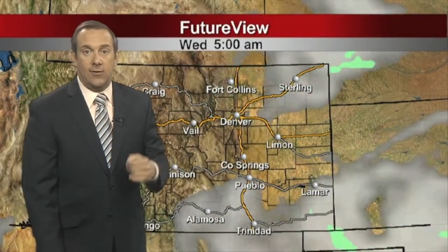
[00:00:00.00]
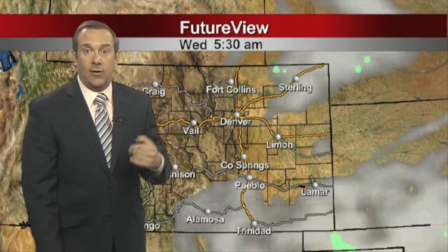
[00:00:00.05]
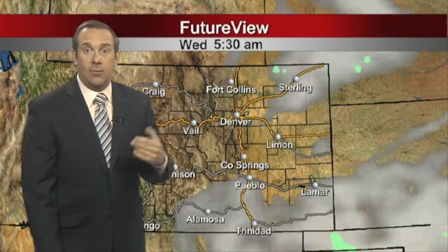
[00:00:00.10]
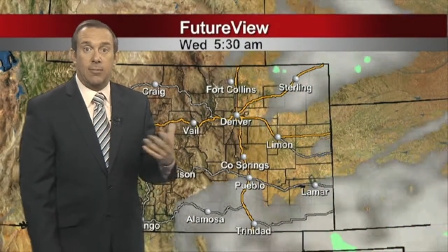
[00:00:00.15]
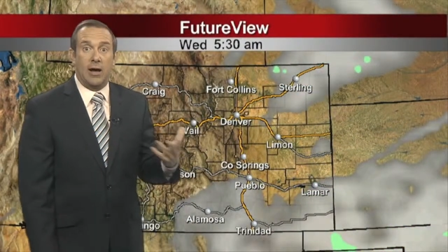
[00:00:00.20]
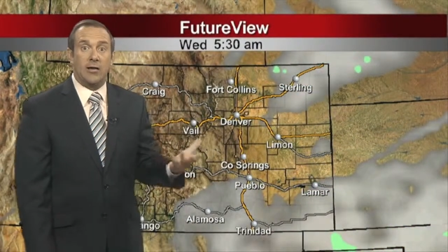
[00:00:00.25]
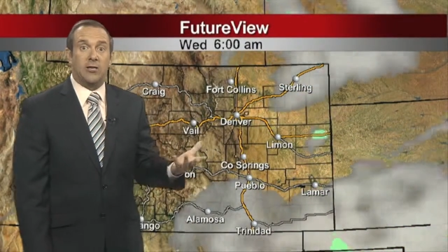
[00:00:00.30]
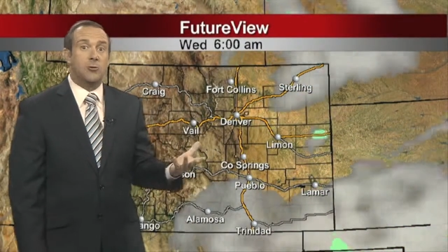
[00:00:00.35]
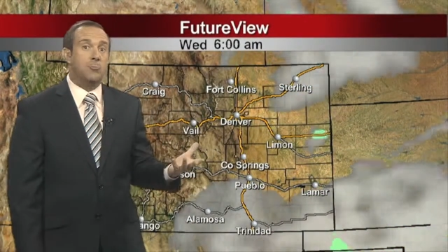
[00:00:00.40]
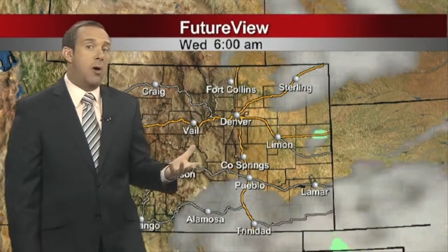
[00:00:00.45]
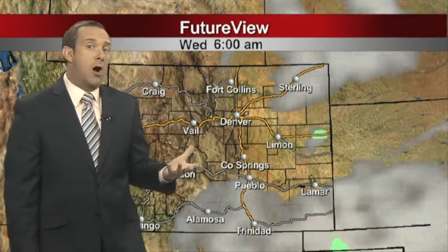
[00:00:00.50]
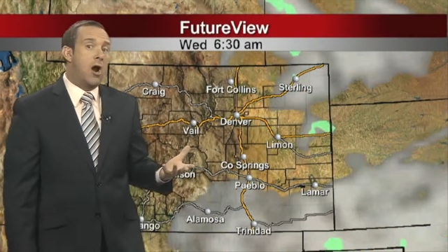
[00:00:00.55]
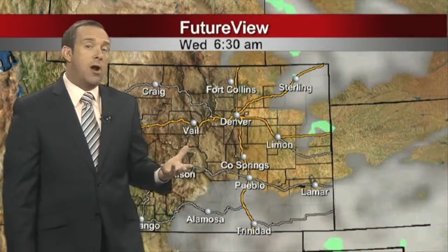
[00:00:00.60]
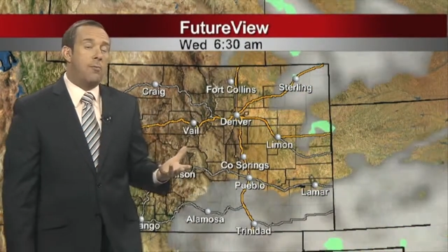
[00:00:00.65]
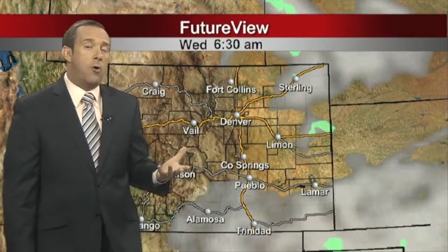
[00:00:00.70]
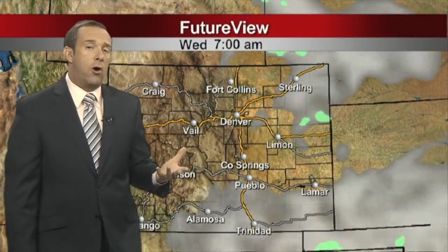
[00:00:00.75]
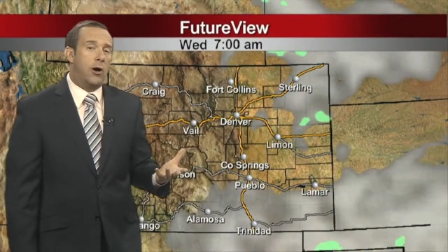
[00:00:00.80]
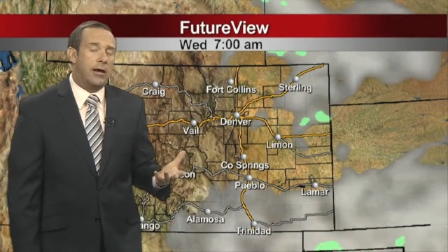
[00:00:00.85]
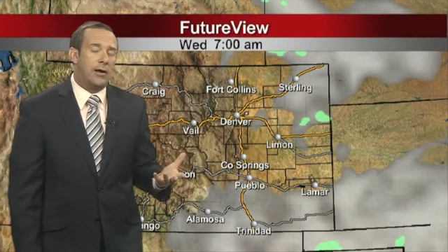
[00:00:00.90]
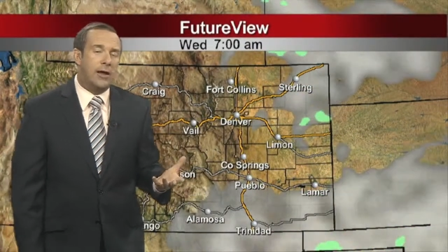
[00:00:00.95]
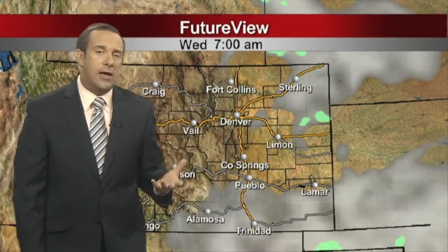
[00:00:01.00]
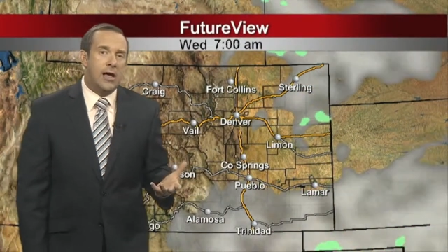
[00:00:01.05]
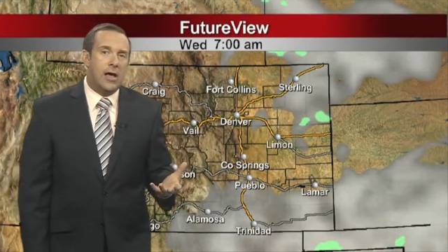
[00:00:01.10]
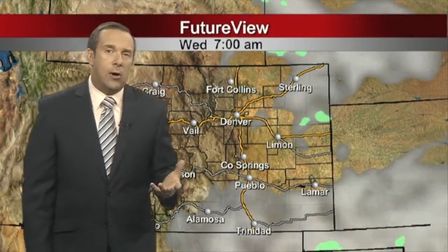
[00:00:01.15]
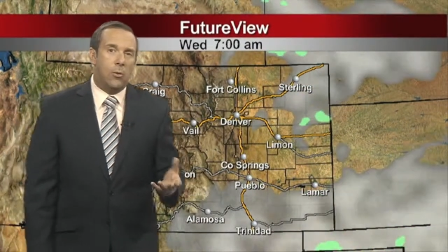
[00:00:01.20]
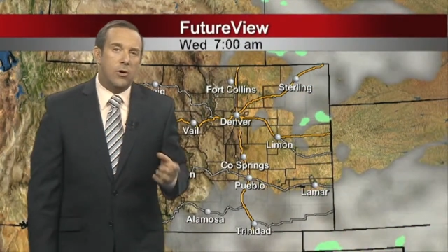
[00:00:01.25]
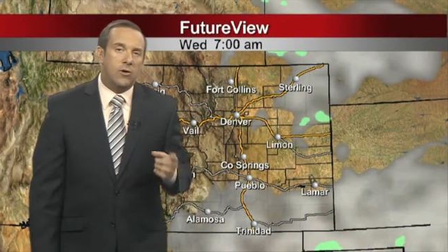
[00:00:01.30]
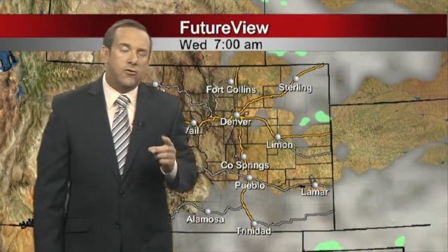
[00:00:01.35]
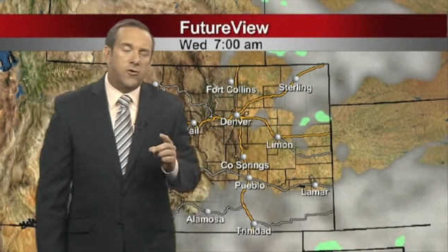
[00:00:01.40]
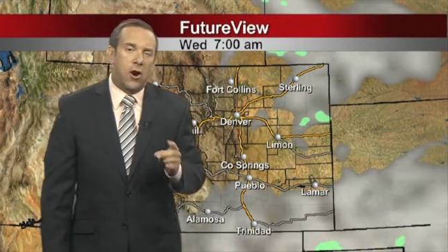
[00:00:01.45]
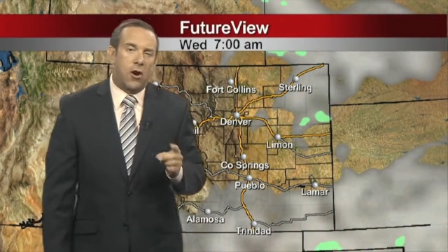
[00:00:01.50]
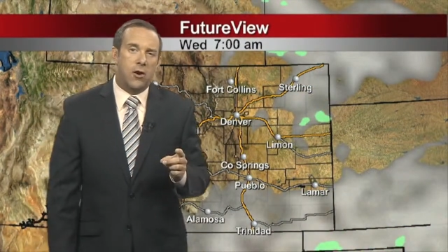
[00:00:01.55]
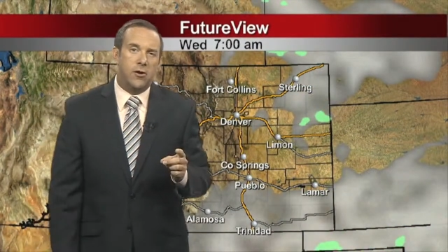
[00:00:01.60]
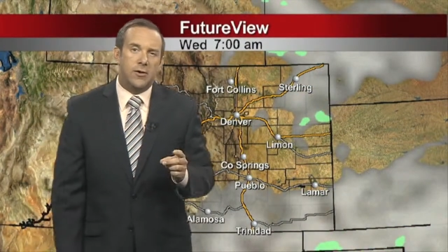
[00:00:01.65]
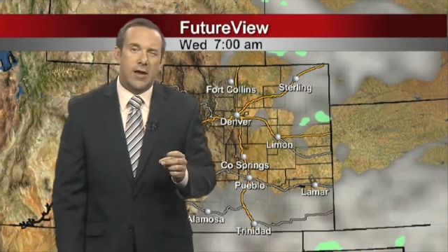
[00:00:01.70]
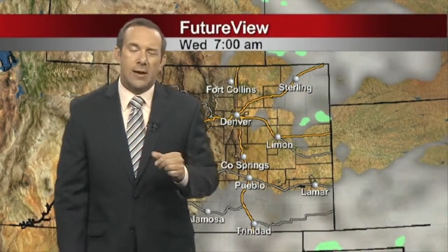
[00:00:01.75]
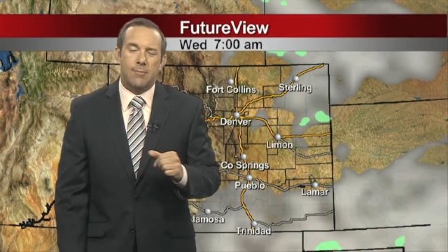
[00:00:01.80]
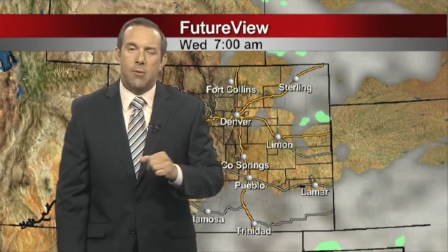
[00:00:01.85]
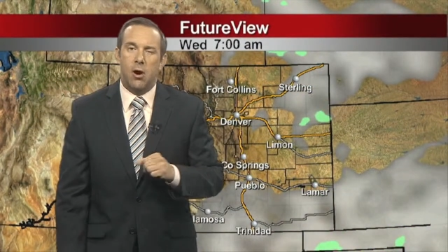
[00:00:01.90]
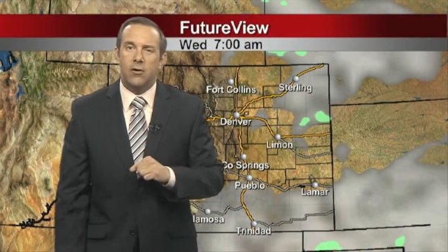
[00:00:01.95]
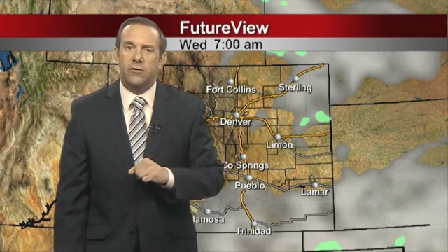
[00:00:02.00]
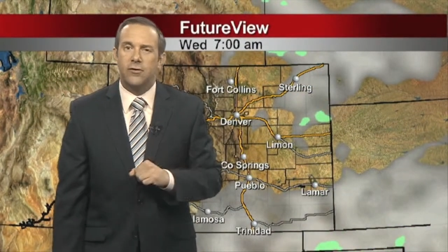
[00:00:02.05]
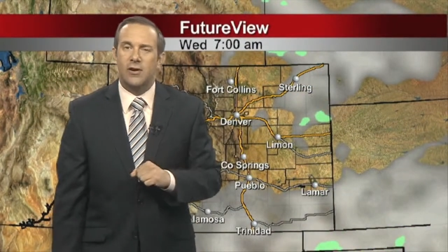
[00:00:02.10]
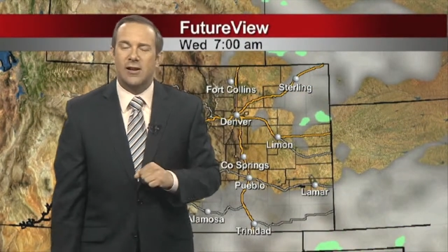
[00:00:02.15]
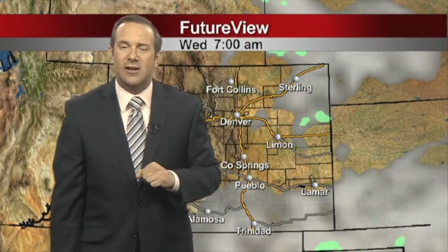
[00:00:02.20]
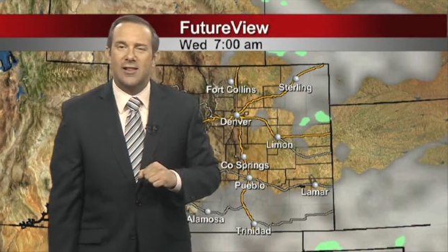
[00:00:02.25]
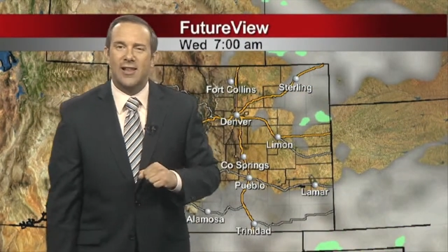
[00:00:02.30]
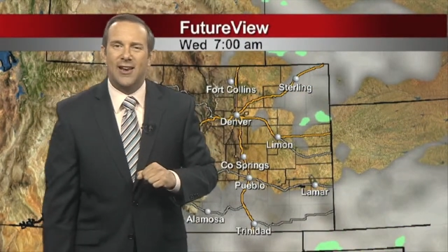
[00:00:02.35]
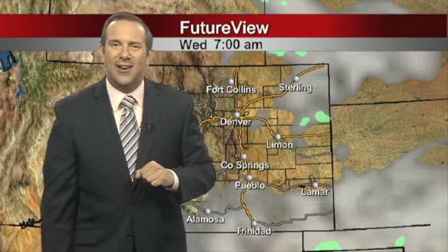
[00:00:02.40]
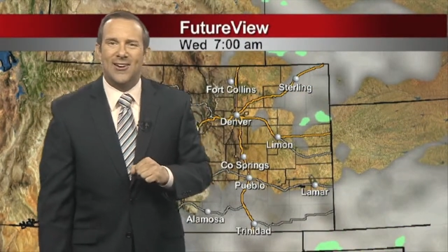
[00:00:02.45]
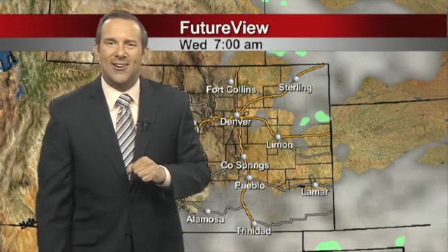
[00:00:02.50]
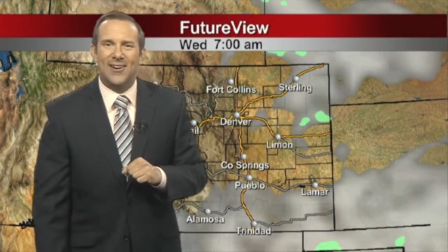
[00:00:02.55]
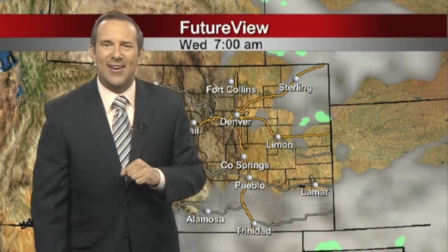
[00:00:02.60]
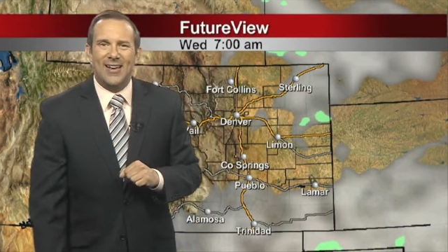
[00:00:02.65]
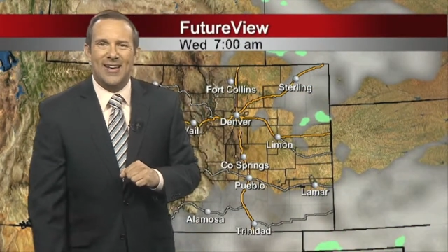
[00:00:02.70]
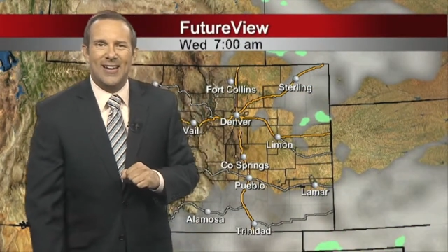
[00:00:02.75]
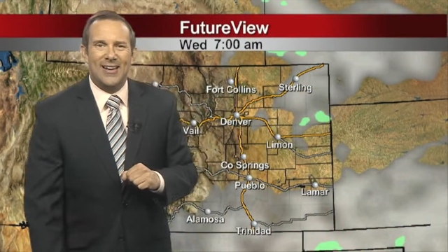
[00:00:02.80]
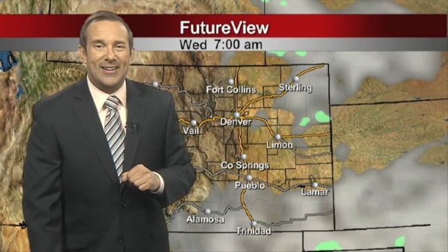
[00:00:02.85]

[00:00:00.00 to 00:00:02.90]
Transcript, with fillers: and then by tomorrow morning, we start our day mostly clear.